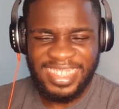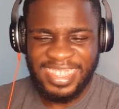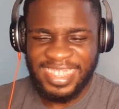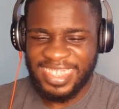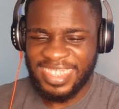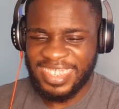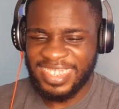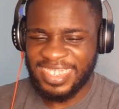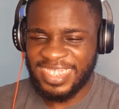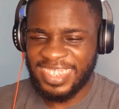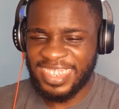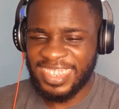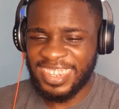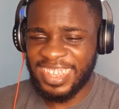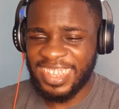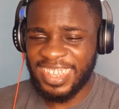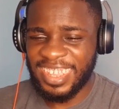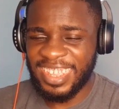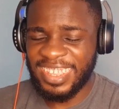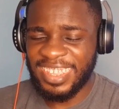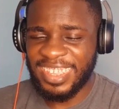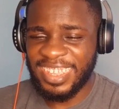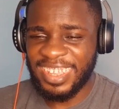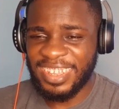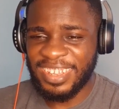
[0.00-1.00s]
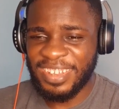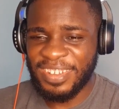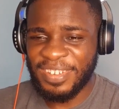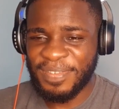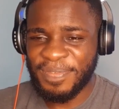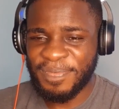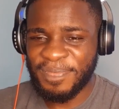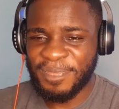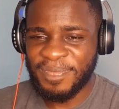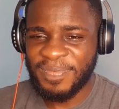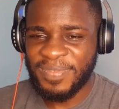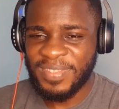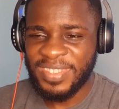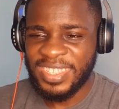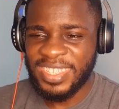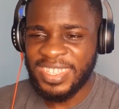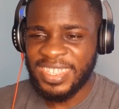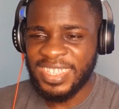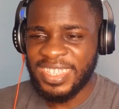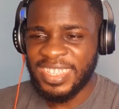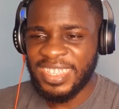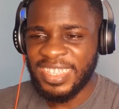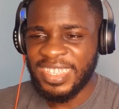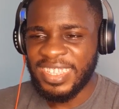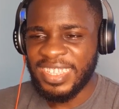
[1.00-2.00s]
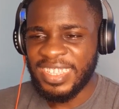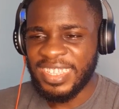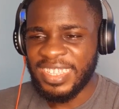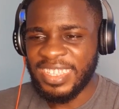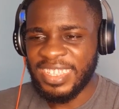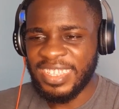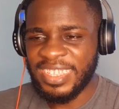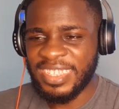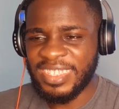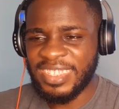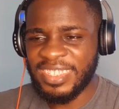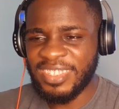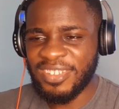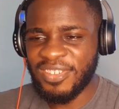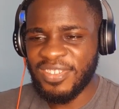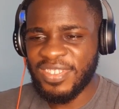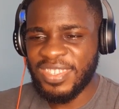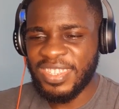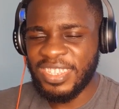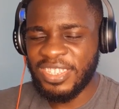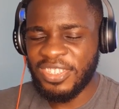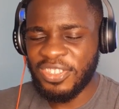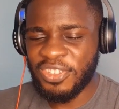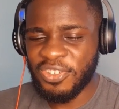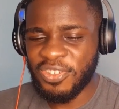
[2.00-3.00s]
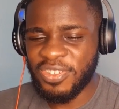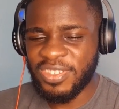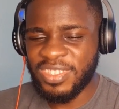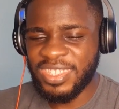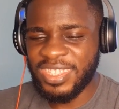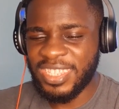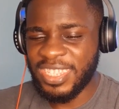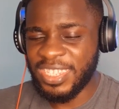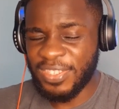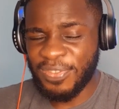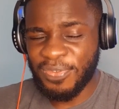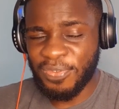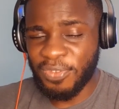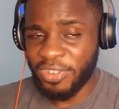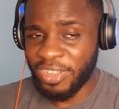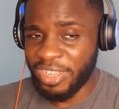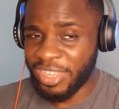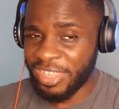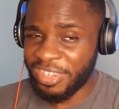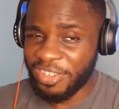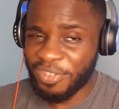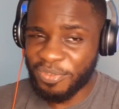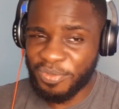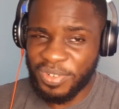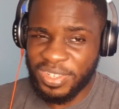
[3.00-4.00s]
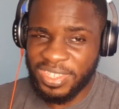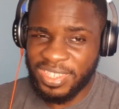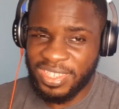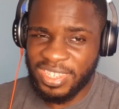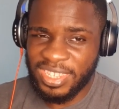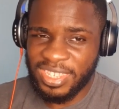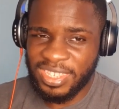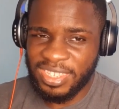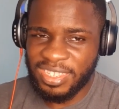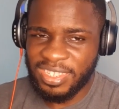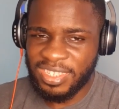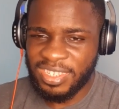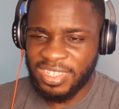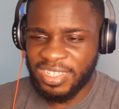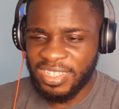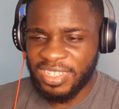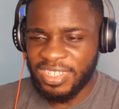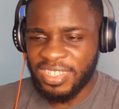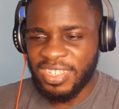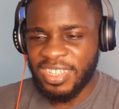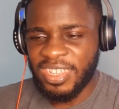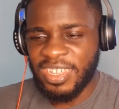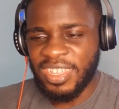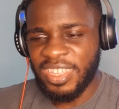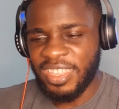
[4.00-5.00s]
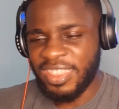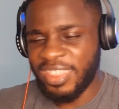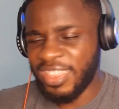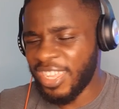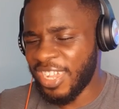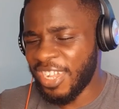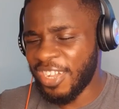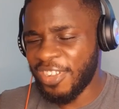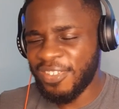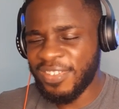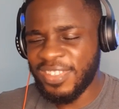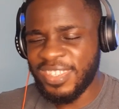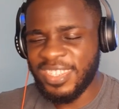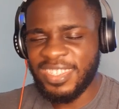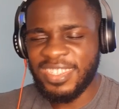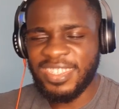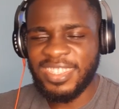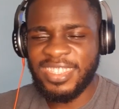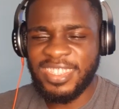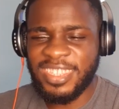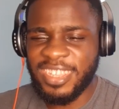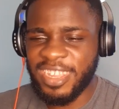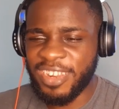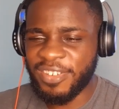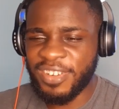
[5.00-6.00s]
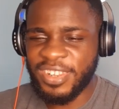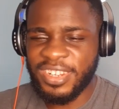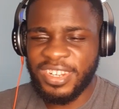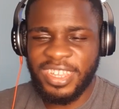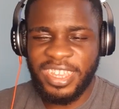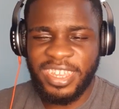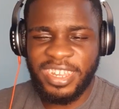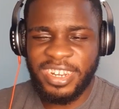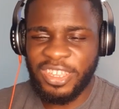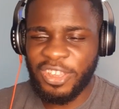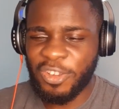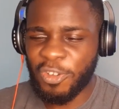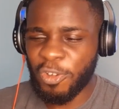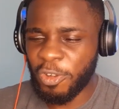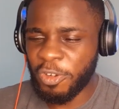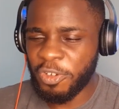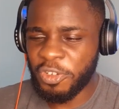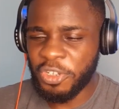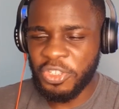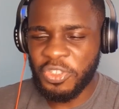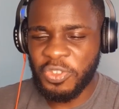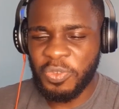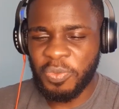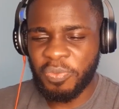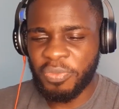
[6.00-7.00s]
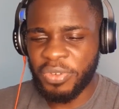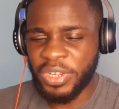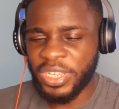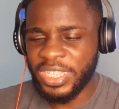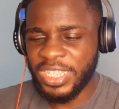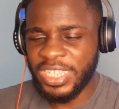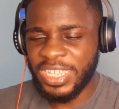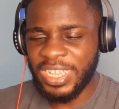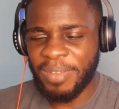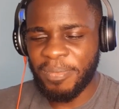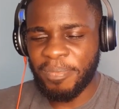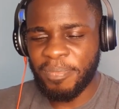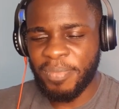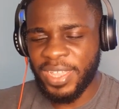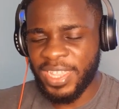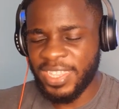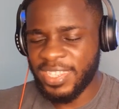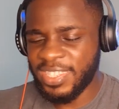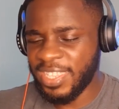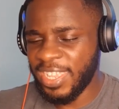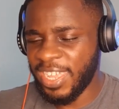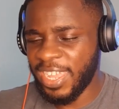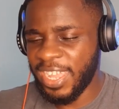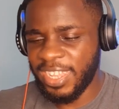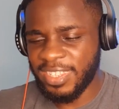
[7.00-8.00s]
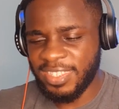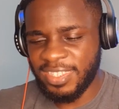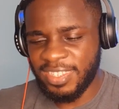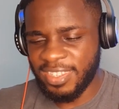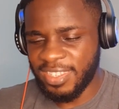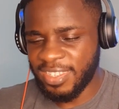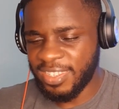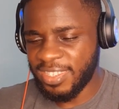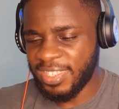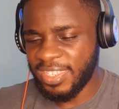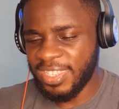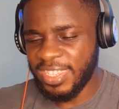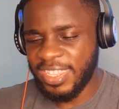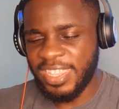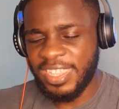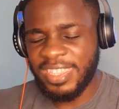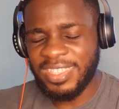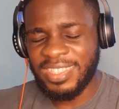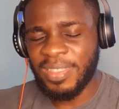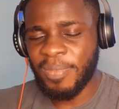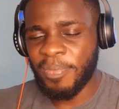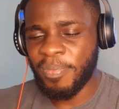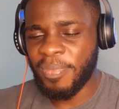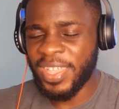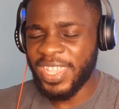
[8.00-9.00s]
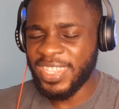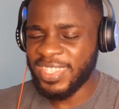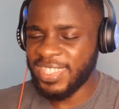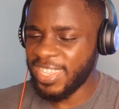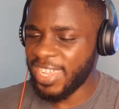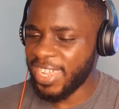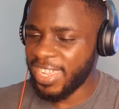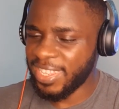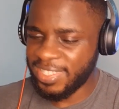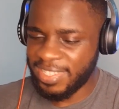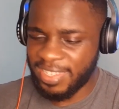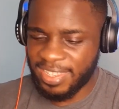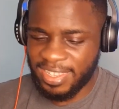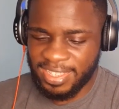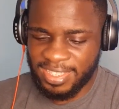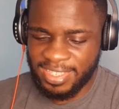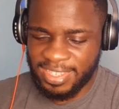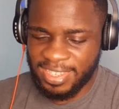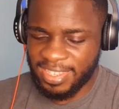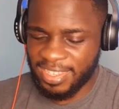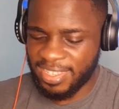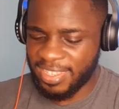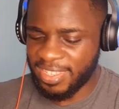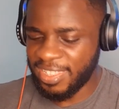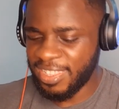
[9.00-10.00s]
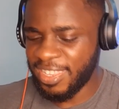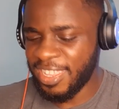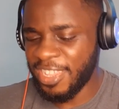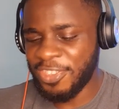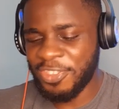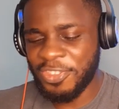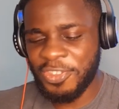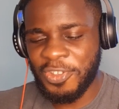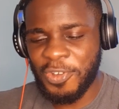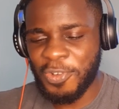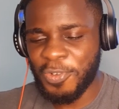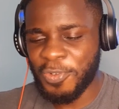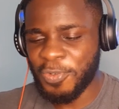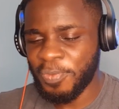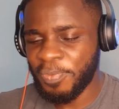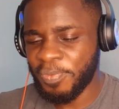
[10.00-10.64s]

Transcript: Said I, it doesn't just this for any reason. Now he's daring any country to bring their best artists. He's the best at it. Let's go.